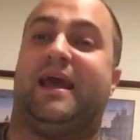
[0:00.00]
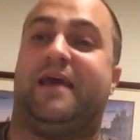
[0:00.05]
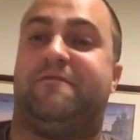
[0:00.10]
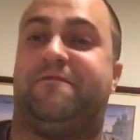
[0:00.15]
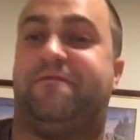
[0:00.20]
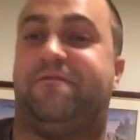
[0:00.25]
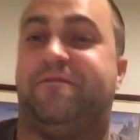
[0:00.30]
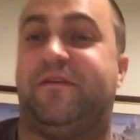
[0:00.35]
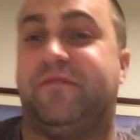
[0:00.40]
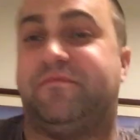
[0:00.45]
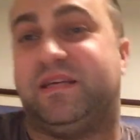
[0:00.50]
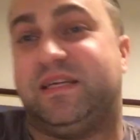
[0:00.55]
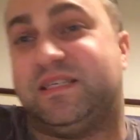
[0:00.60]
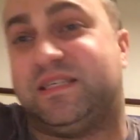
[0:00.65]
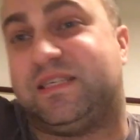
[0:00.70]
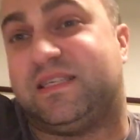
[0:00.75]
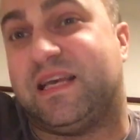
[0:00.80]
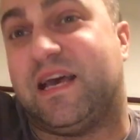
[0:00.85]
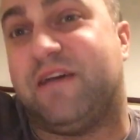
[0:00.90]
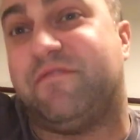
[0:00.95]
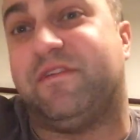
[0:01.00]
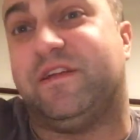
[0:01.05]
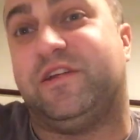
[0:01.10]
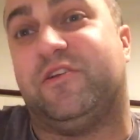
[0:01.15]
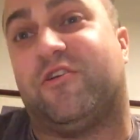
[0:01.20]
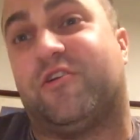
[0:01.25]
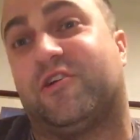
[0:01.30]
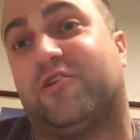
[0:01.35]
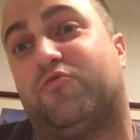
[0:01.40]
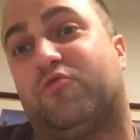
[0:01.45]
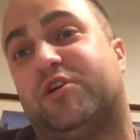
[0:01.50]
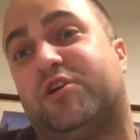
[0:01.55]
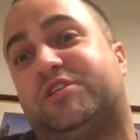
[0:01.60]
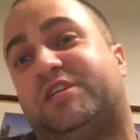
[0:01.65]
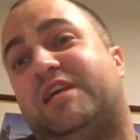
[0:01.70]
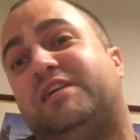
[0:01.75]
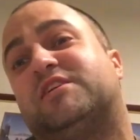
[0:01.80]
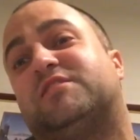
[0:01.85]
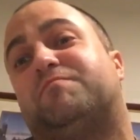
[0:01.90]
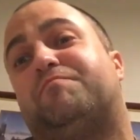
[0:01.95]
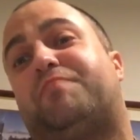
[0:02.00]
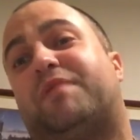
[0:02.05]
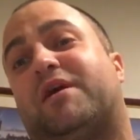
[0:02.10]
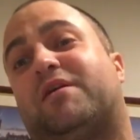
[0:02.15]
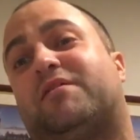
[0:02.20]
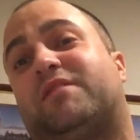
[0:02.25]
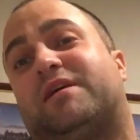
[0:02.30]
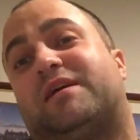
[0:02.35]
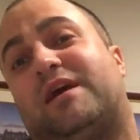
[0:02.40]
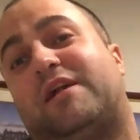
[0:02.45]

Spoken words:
a 57-yarder, which he just barely,